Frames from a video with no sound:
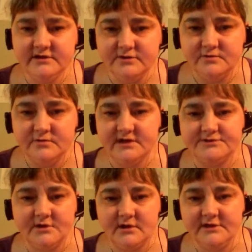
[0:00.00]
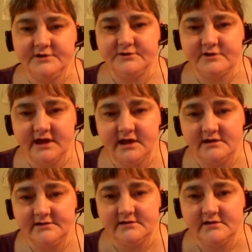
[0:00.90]
you it's all in your
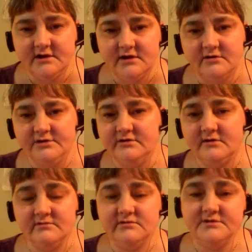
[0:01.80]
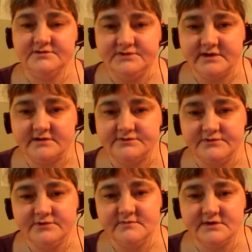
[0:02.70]
head, or you don't look sick so
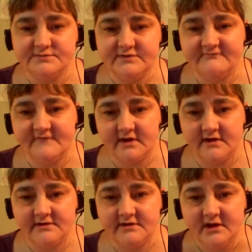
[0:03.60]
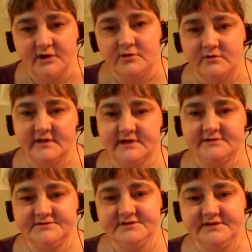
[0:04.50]
you must be fine, or
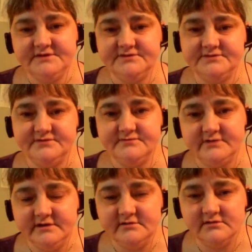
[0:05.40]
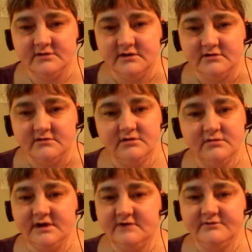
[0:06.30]
that disease isn't real, or
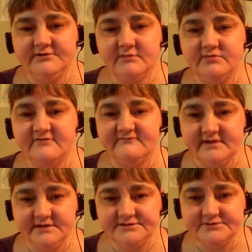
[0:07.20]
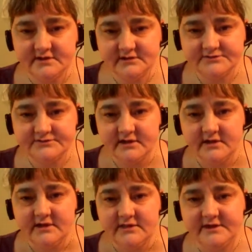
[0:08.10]
whatever number of insults
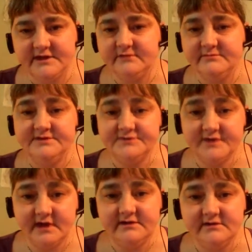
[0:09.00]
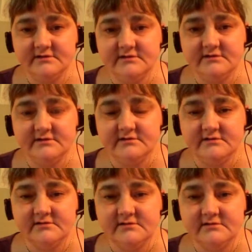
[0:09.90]
that can be said.
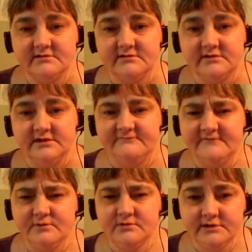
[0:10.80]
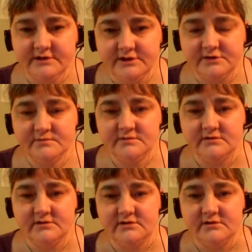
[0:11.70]
If it were you,
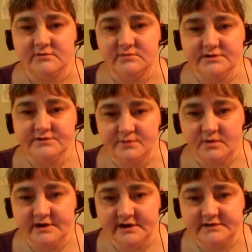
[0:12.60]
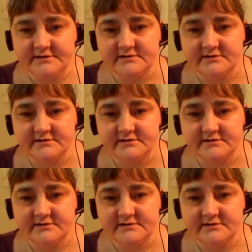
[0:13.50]
would you want it?